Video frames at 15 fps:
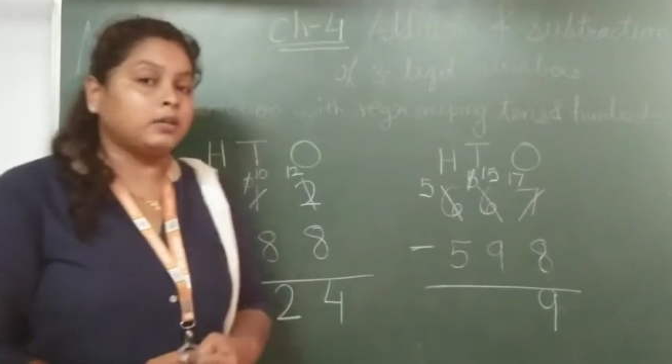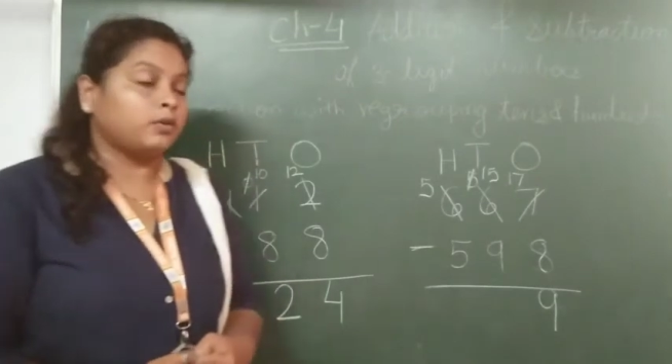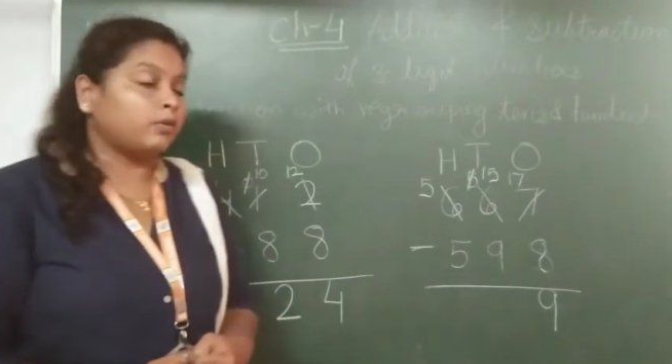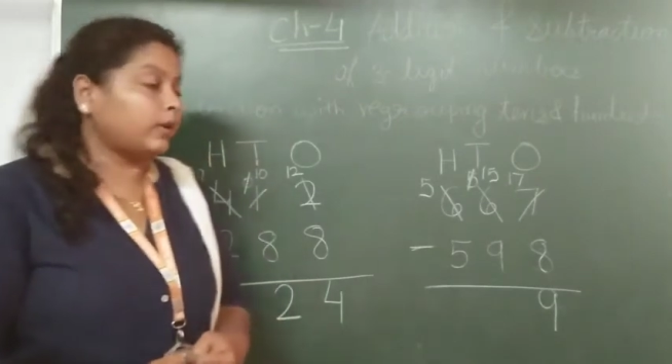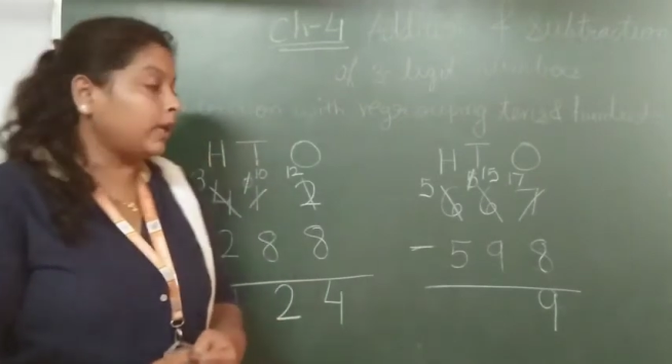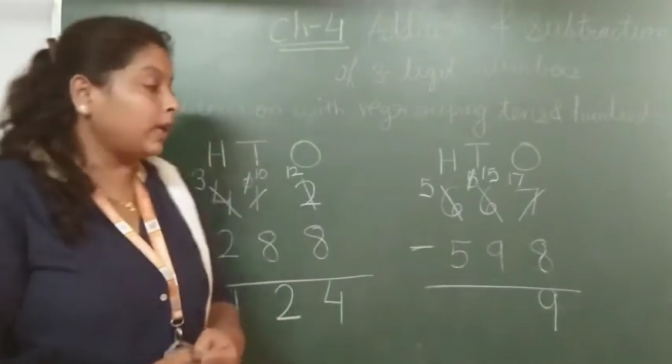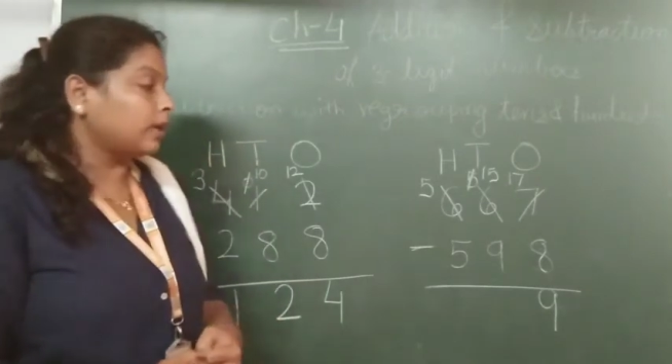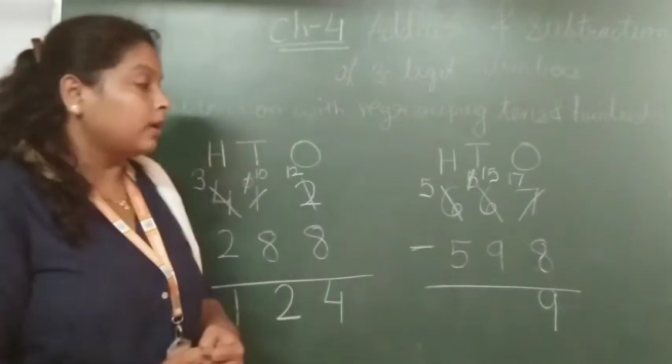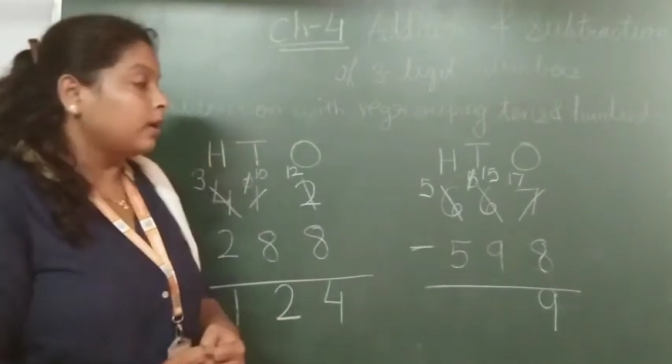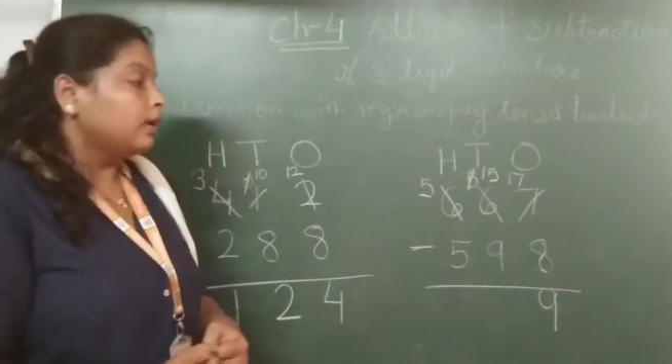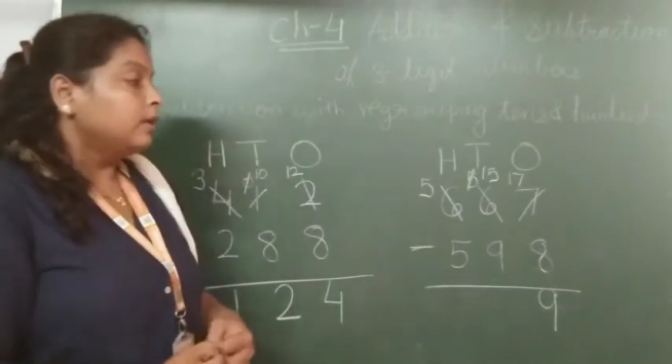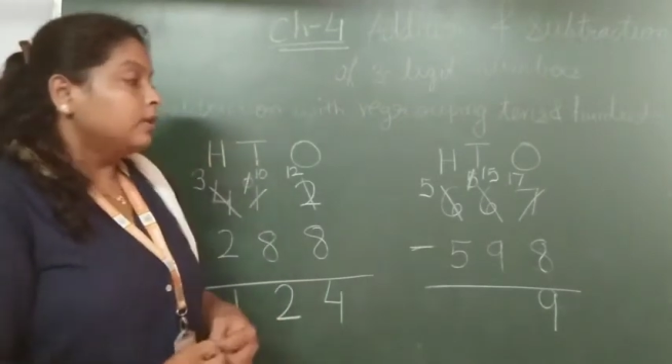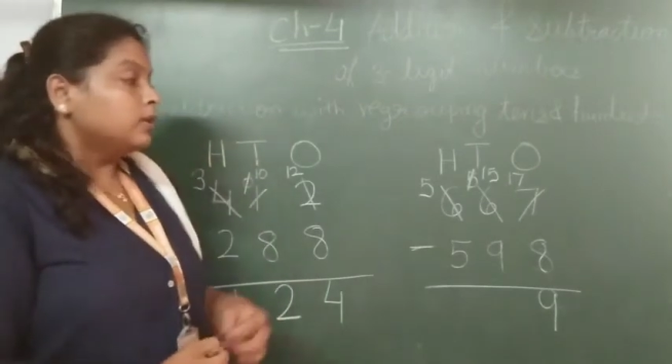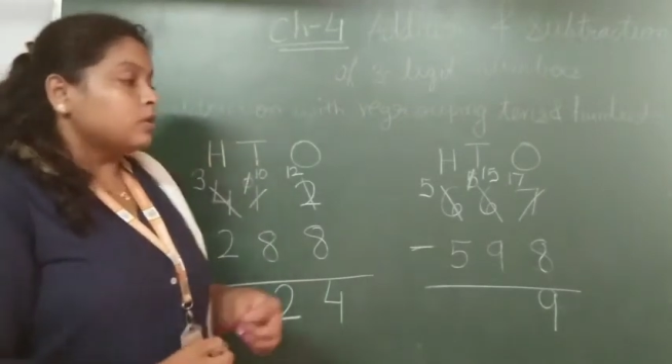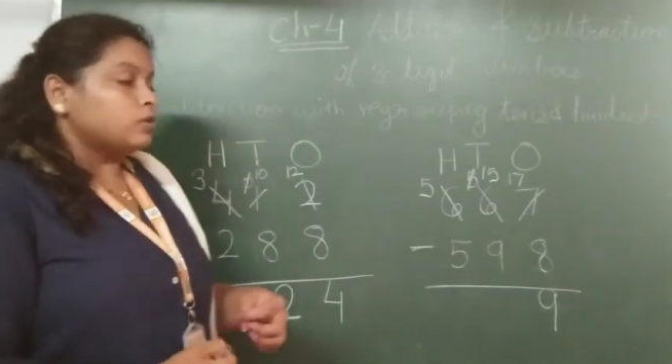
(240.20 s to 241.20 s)

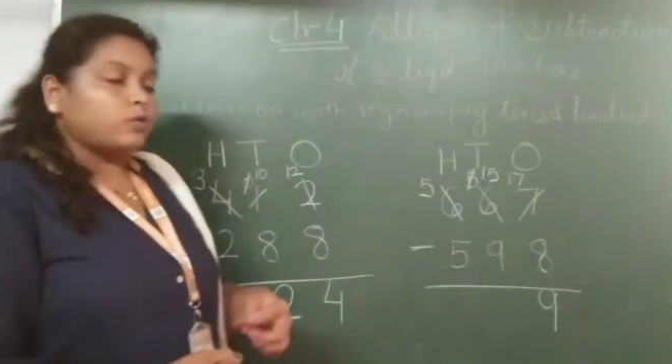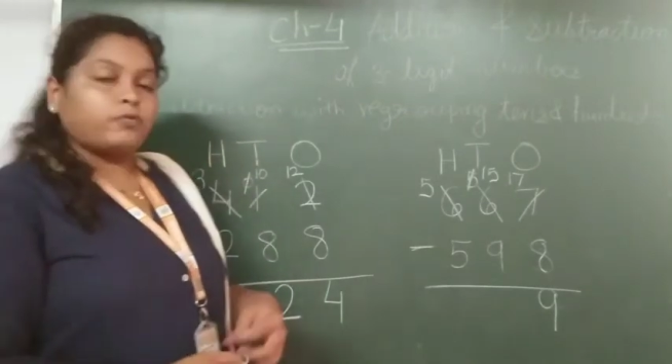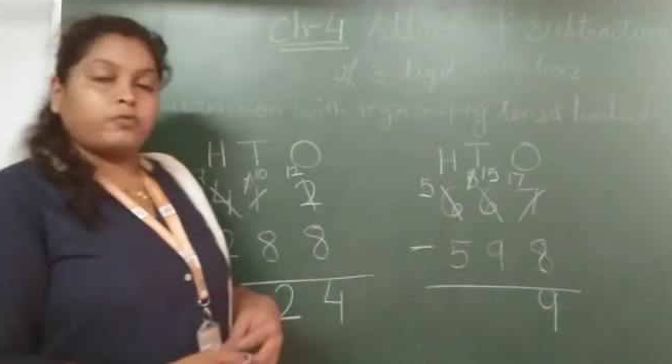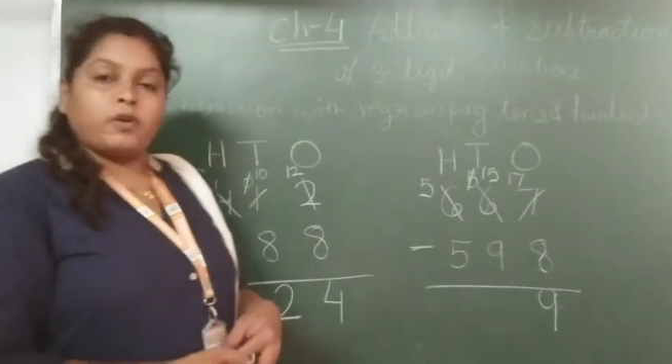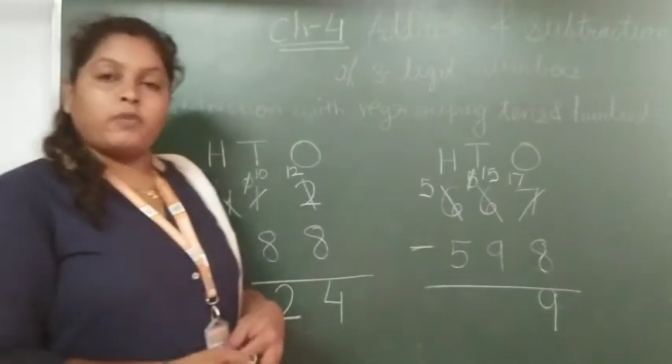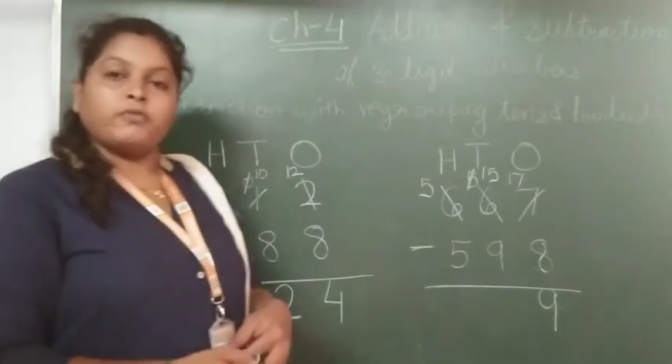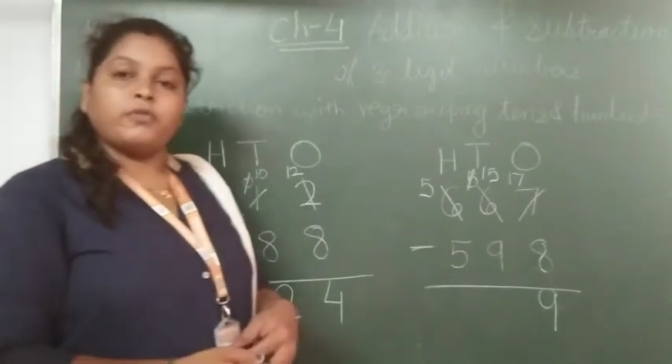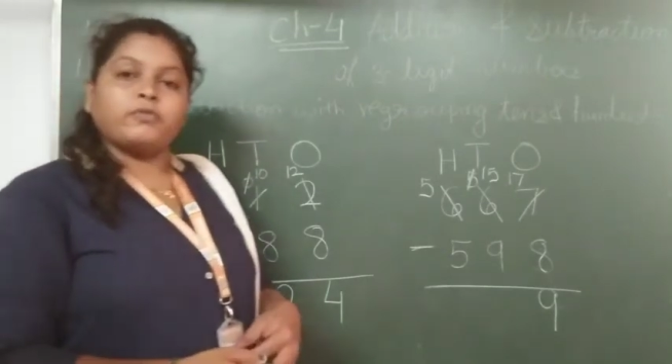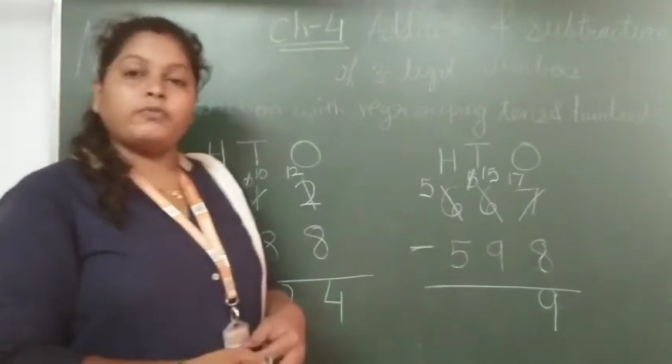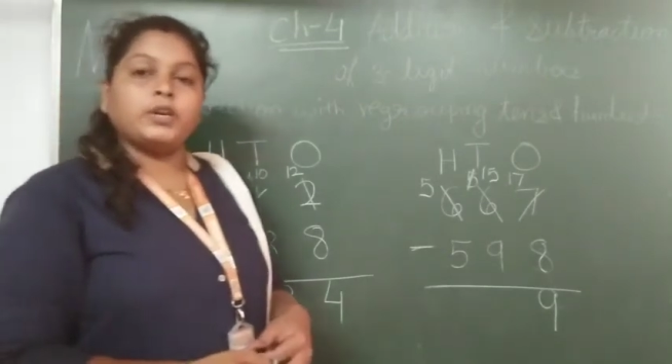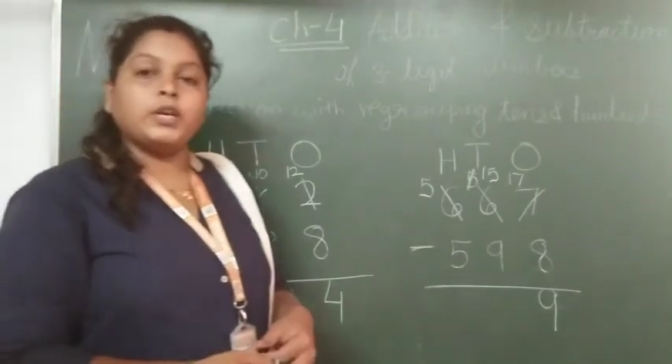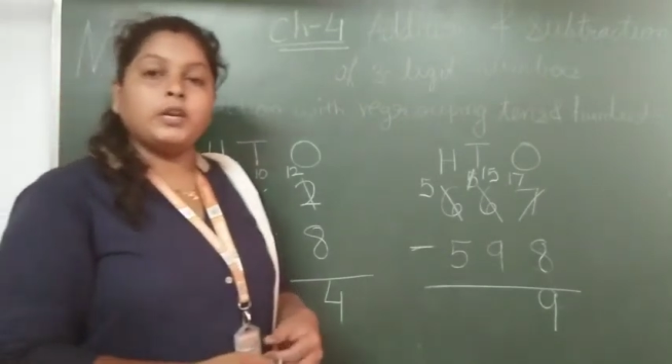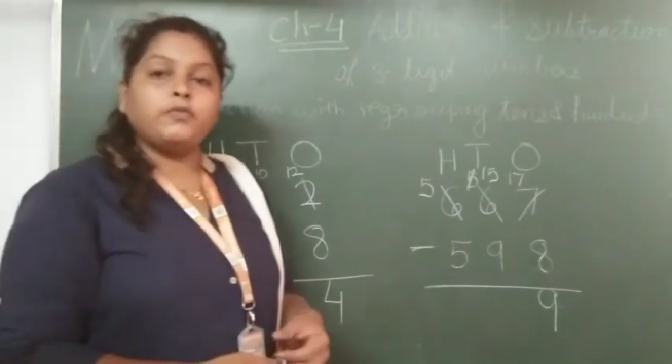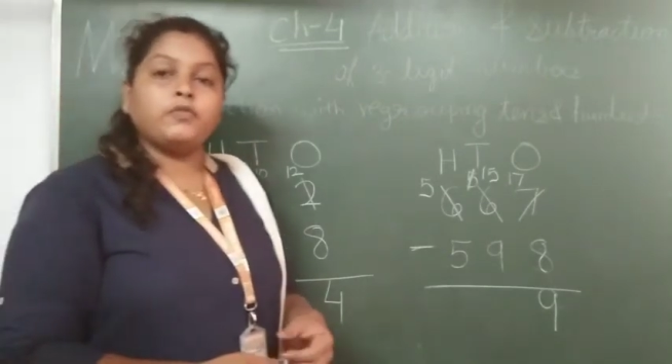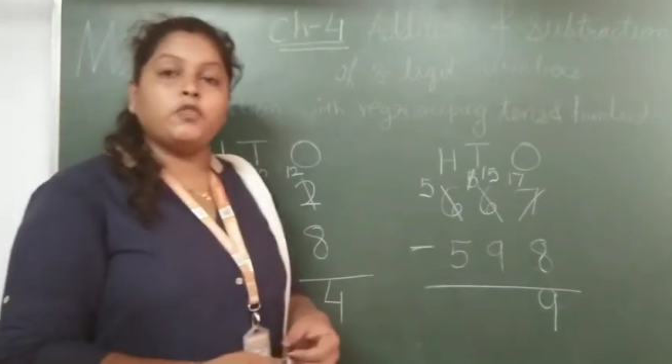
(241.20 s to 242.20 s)
Okay. So from
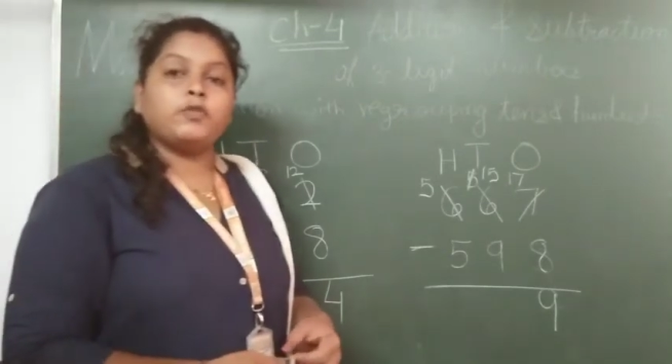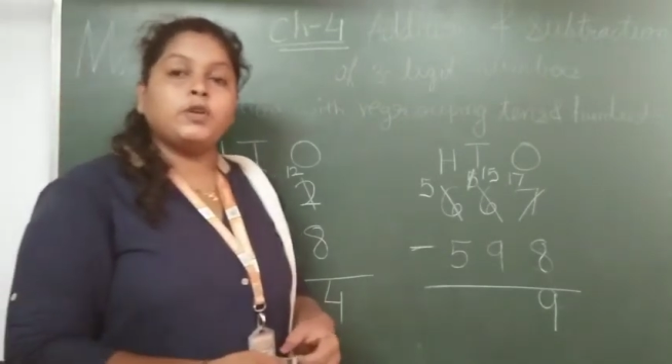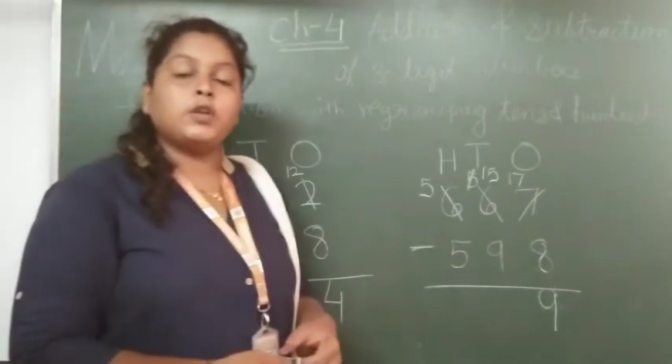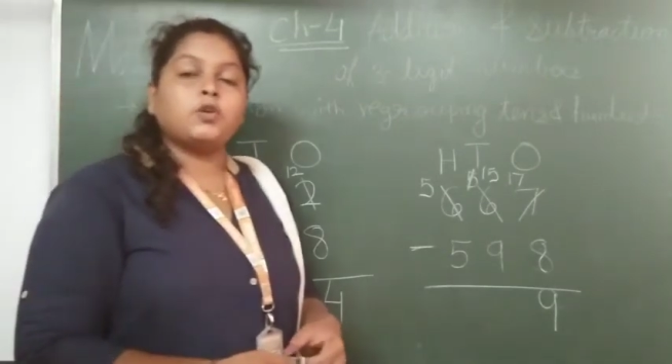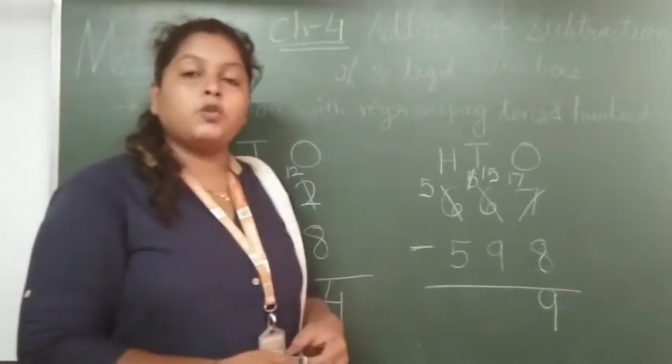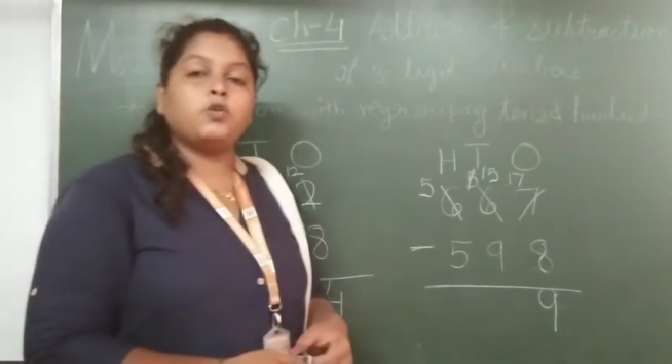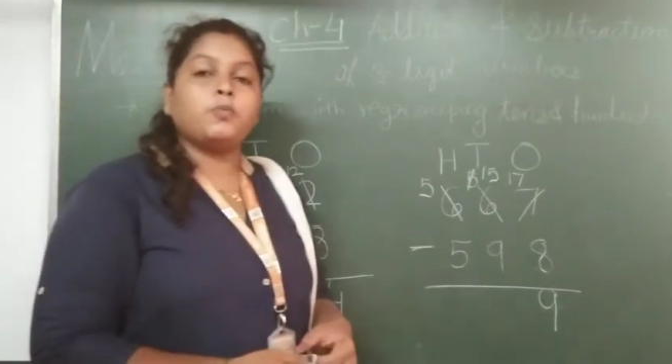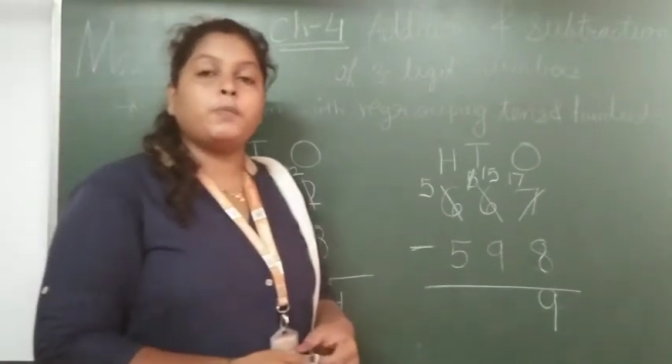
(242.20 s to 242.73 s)
15 if you will go